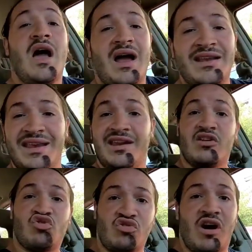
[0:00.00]
I needed
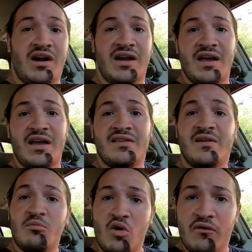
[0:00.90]
a truck
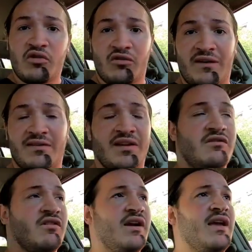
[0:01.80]
to move the
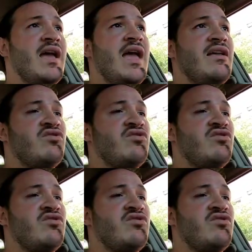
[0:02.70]
wrestling ring.